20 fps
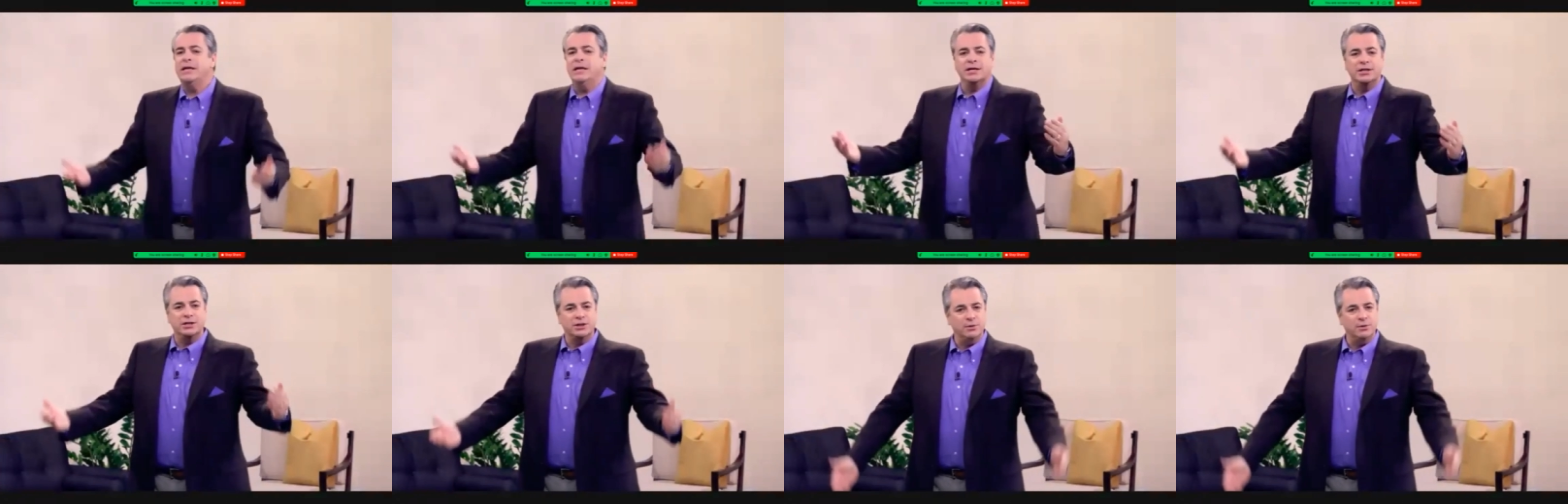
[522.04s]

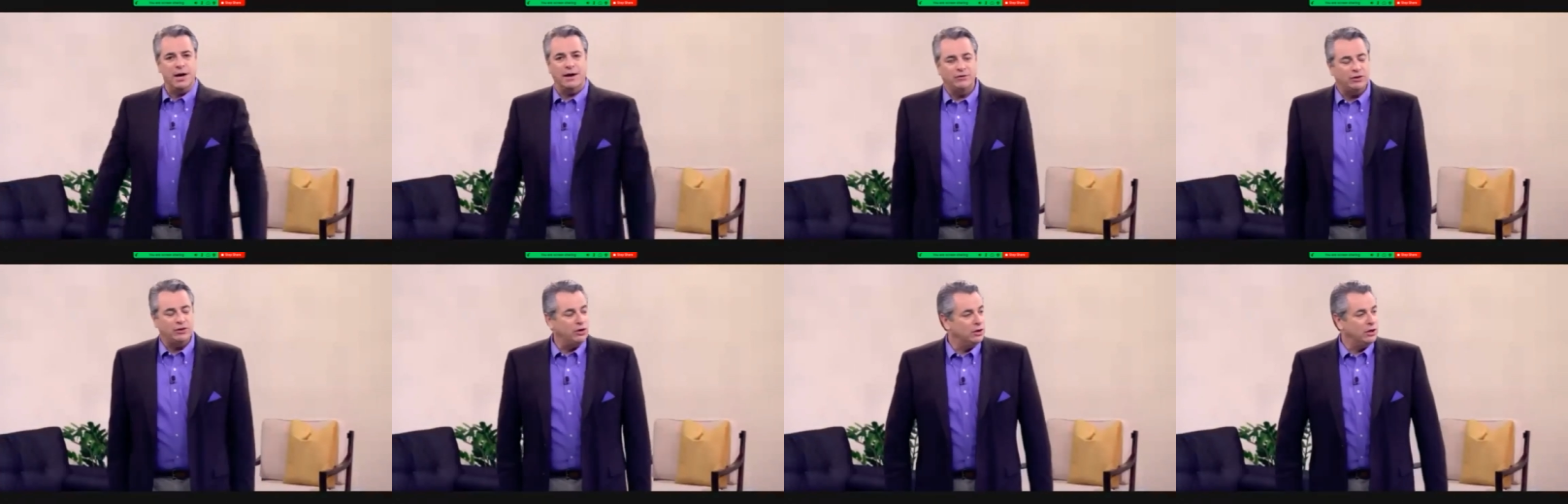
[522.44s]
years do I
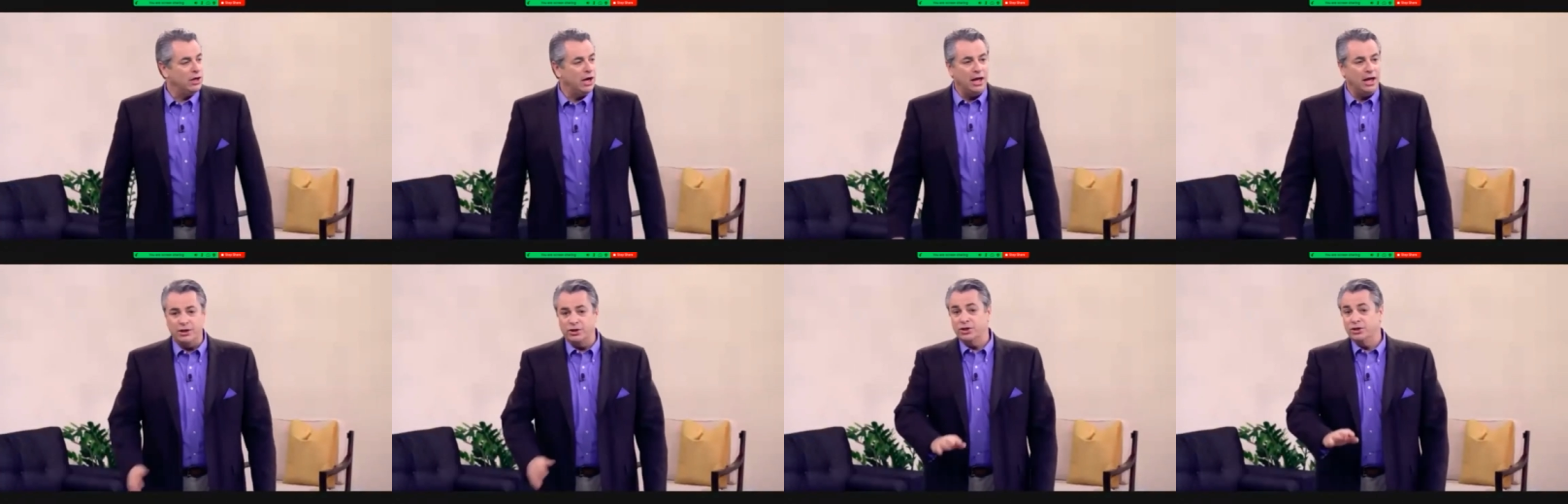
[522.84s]
have to go to
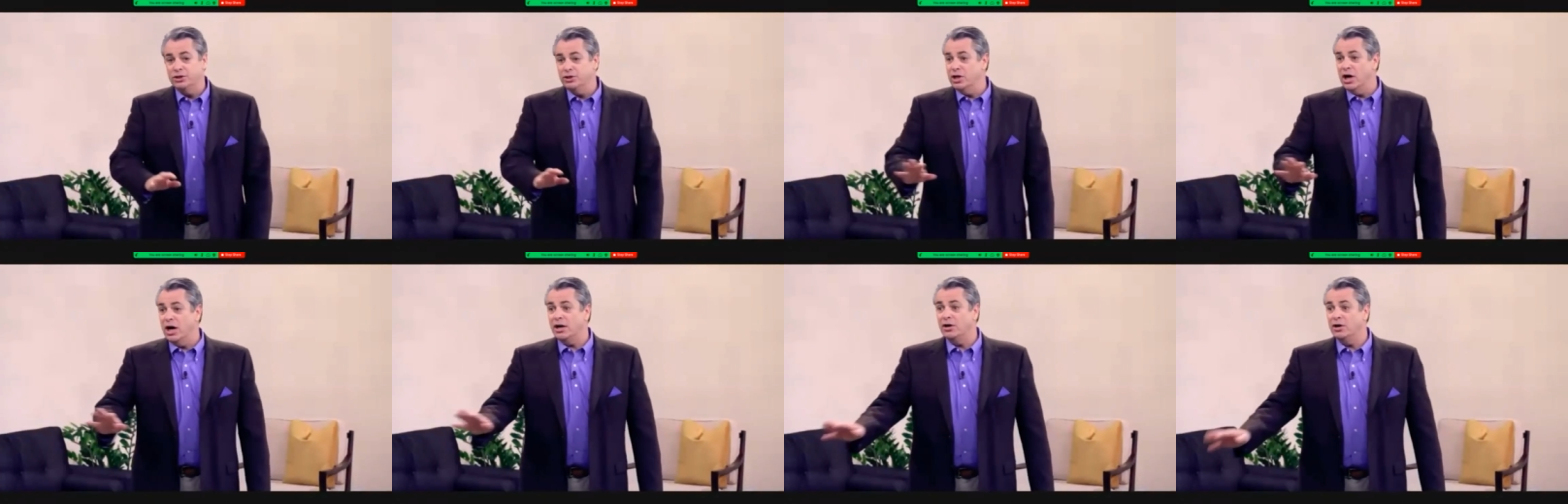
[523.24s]
college?
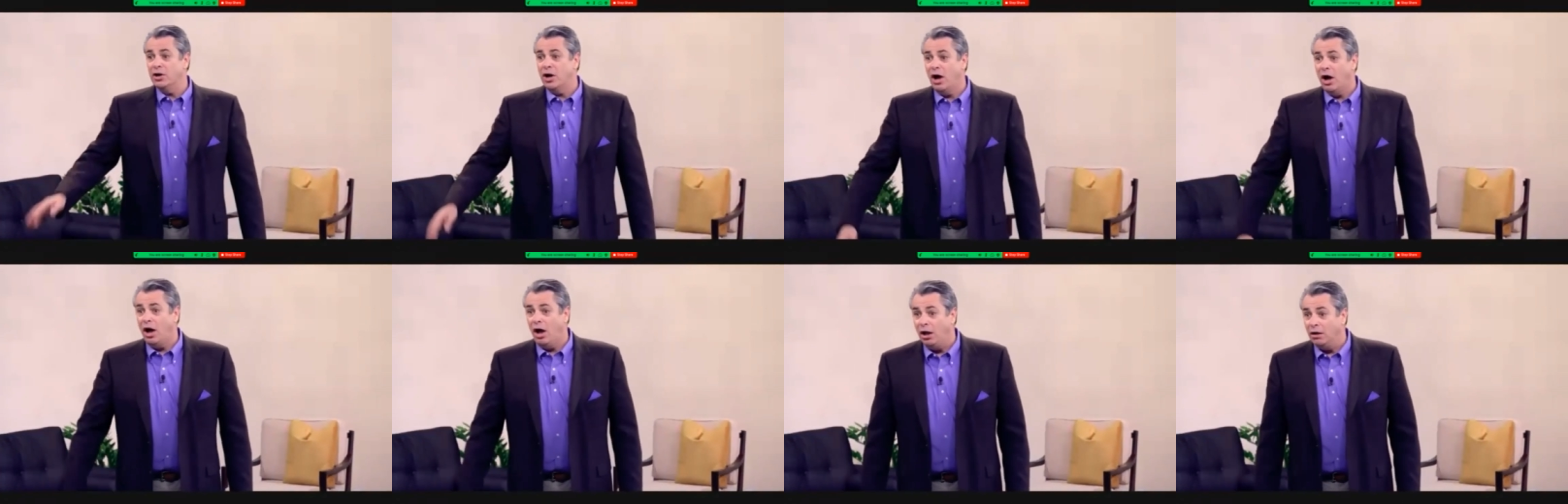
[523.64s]
Not at
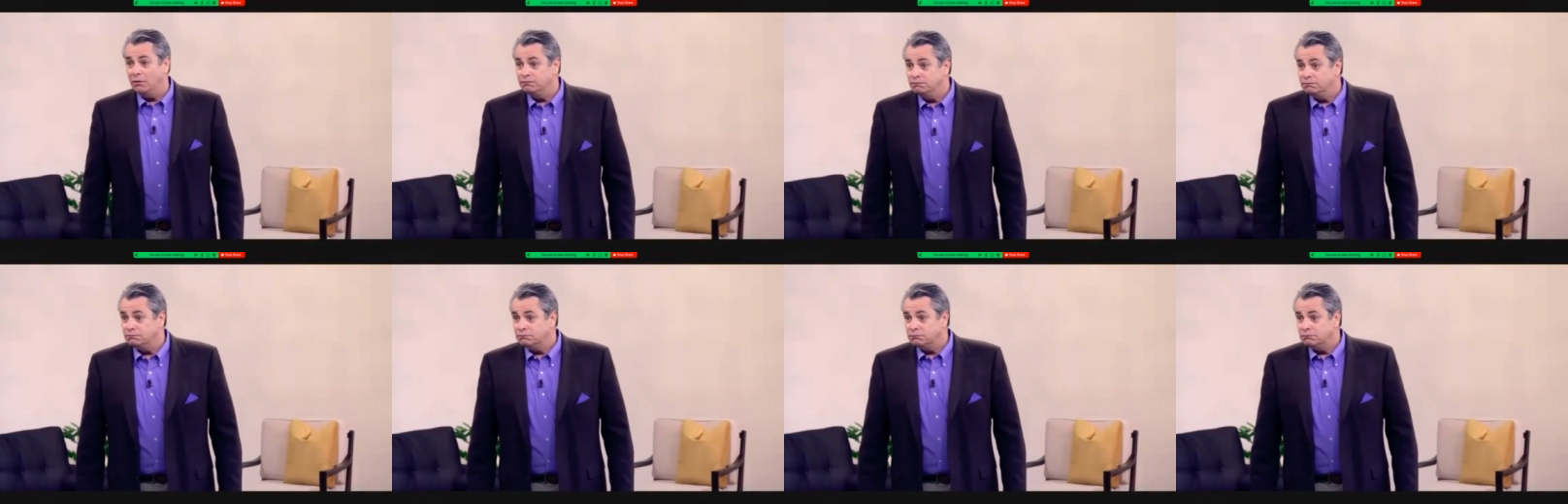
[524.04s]
all.